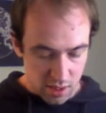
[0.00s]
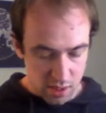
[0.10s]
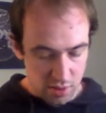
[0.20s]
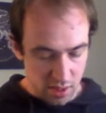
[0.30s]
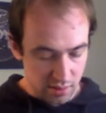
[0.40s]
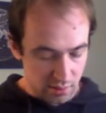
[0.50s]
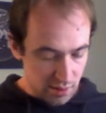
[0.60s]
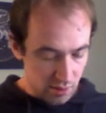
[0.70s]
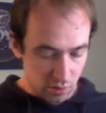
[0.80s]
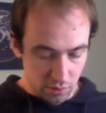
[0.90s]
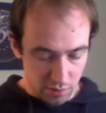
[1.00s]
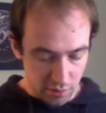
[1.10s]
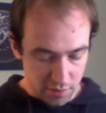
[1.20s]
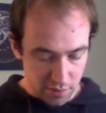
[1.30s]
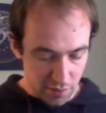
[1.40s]
Edrags in the middle,
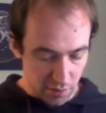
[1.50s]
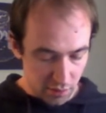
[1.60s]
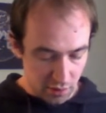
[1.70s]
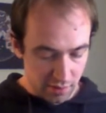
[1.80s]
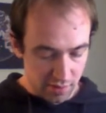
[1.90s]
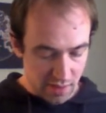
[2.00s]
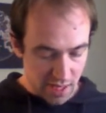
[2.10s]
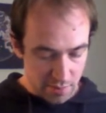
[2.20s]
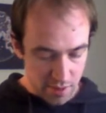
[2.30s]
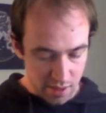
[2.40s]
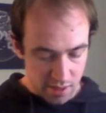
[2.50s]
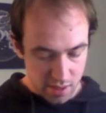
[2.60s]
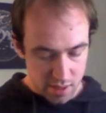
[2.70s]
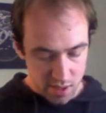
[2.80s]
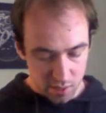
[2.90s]
loons to follow, slammer,
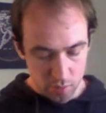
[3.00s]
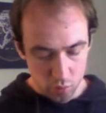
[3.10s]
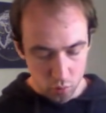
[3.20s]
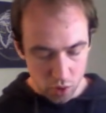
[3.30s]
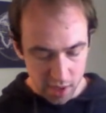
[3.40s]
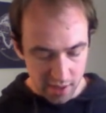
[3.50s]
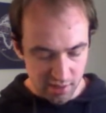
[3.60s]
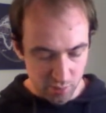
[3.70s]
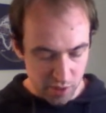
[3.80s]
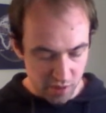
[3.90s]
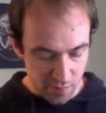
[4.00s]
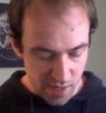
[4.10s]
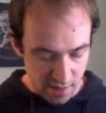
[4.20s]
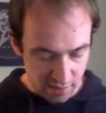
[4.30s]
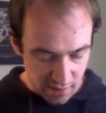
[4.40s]
and a wide spread of
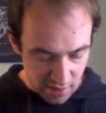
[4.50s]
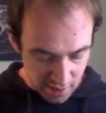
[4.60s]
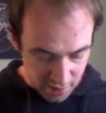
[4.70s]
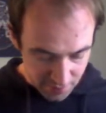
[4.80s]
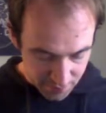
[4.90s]
bats here.